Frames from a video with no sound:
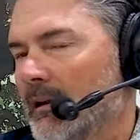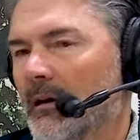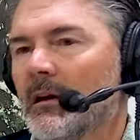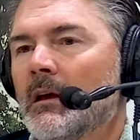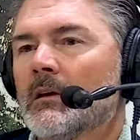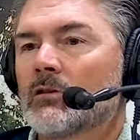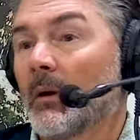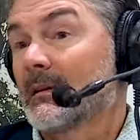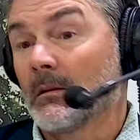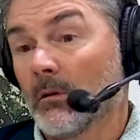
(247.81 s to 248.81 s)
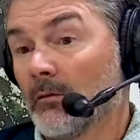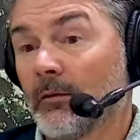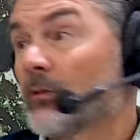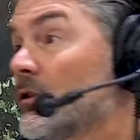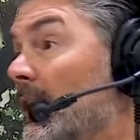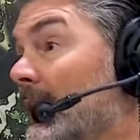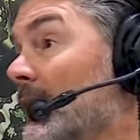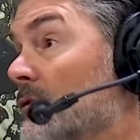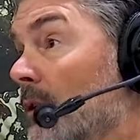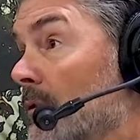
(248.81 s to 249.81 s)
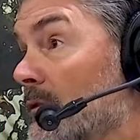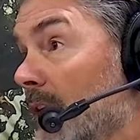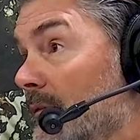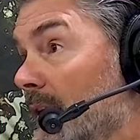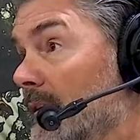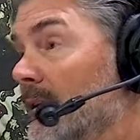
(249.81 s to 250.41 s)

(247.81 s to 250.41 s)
So I said, well, first you got to get your hunter safety.